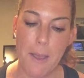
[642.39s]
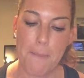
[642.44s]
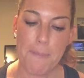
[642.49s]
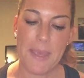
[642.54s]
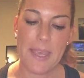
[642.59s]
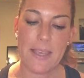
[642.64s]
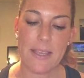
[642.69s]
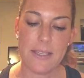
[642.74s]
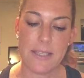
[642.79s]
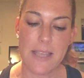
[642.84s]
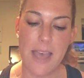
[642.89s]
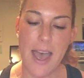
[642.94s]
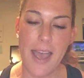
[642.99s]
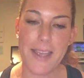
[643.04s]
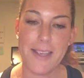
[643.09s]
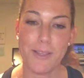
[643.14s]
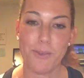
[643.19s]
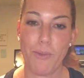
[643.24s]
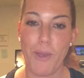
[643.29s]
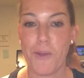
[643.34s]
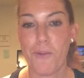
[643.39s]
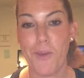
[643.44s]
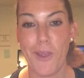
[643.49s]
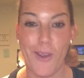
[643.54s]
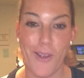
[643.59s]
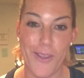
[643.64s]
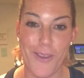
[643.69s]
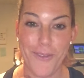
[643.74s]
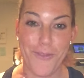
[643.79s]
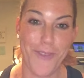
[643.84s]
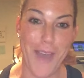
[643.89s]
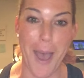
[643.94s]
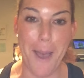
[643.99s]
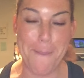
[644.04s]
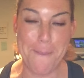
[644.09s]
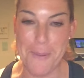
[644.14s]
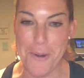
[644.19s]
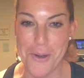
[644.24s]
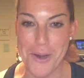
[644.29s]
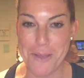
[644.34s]
because that is when we are the
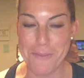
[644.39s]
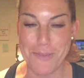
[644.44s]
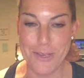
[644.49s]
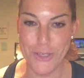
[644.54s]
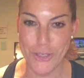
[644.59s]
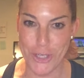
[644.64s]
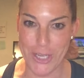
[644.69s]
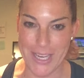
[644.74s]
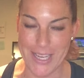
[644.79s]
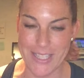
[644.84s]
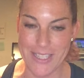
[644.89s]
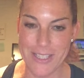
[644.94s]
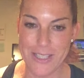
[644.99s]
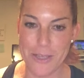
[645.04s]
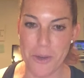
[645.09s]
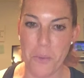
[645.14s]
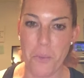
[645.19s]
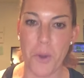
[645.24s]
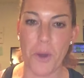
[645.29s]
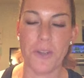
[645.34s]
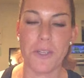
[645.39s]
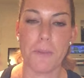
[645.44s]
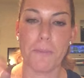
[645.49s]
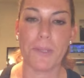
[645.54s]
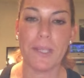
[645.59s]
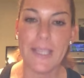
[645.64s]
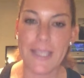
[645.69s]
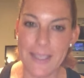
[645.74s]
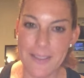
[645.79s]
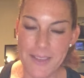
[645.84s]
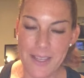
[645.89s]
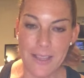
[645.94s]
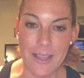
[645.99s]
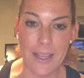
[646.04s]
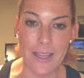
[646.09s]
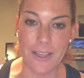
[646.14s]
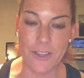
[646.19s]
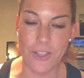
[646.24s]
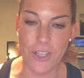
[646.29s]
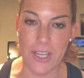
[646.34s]
fat burning machines. So we're depleting the
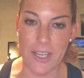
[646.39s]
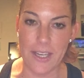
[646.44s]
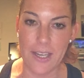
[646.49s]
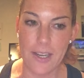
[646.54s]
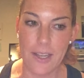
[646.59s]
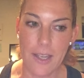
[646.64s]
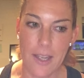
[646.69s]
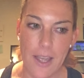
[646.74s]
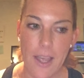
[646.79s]
glycogen,